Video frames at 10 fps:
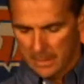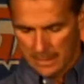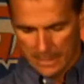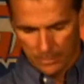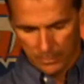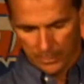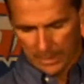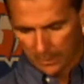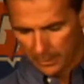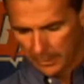Uh, and I was
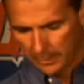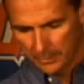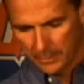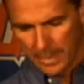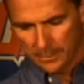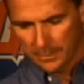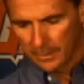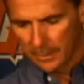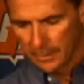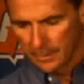kind of looking at the stats
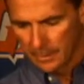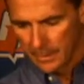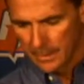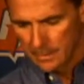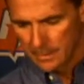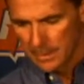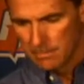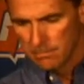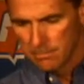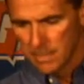today, and, and uh,
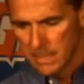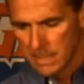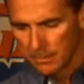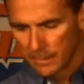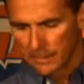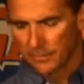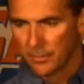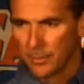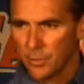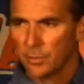uh, like I
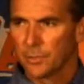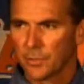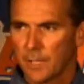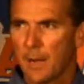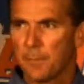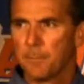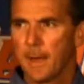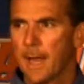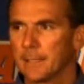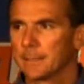said, you can stop the
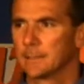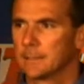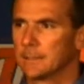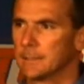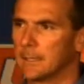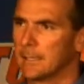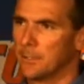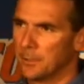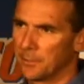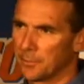pass uh,
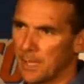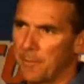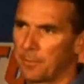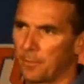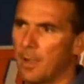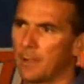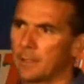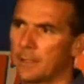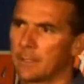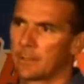and you can stop the
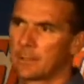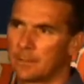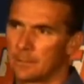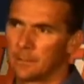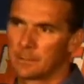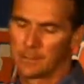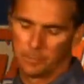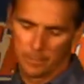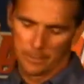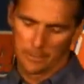run. It's the it's the
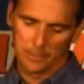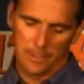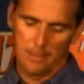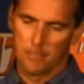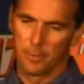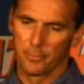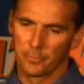ability to stop both.